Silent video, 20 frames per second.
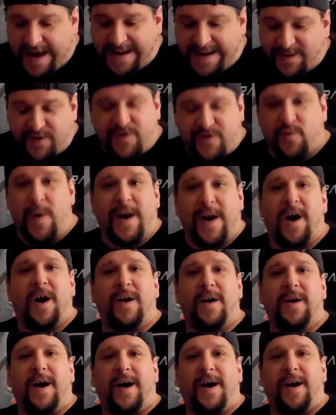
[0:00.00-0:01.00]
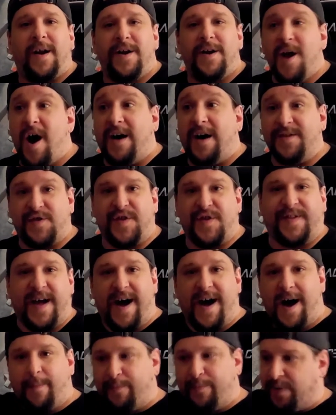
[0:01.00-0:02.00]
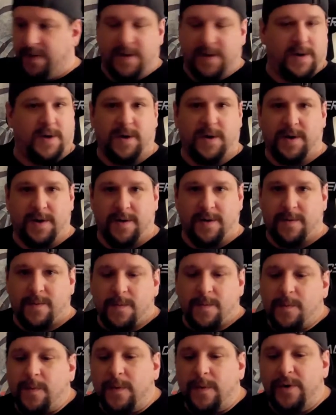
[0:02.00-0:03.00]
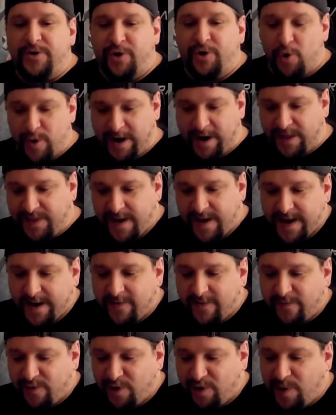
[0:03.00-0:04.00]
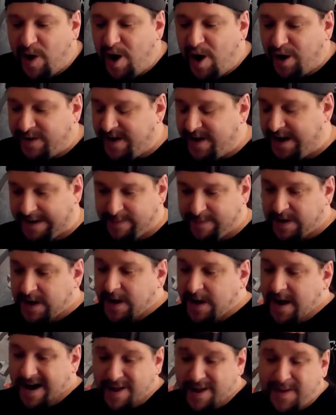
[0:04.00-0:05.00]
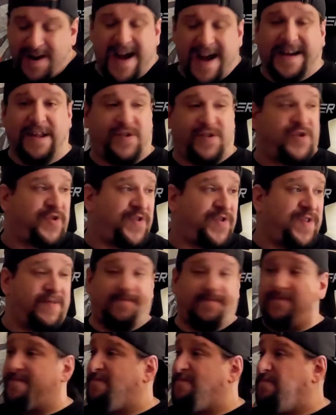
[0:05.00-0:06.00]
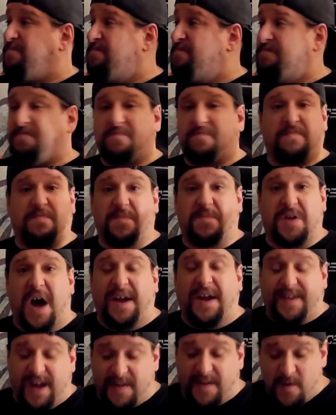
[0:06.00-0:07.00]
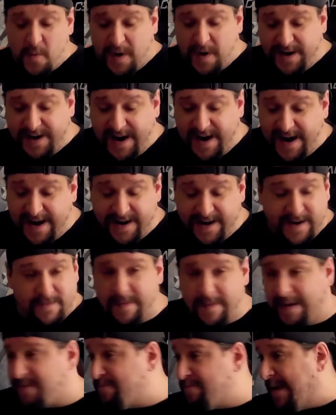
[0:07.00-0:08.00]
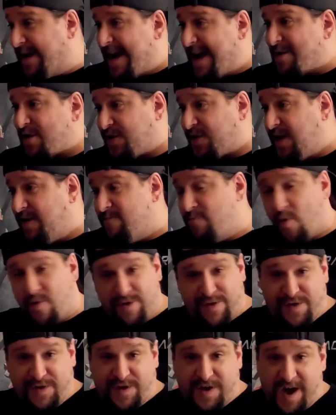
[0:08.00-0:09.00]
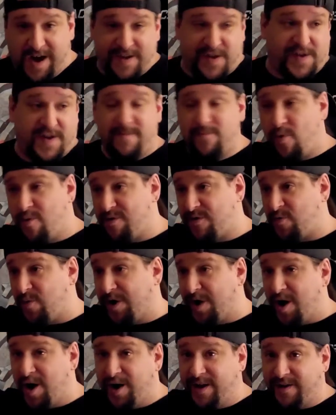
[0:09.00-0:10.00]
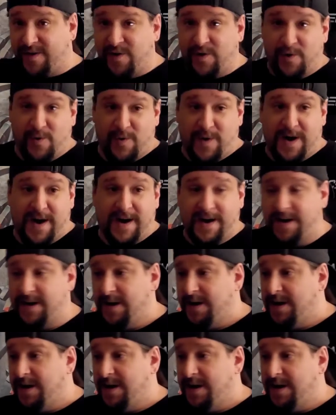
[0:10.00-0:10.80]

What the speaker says: Kansas went on a non-stop touring thing for a long time. And in the 90s just got together one day, and by now Steve Morse is gone. Steve Morse went on to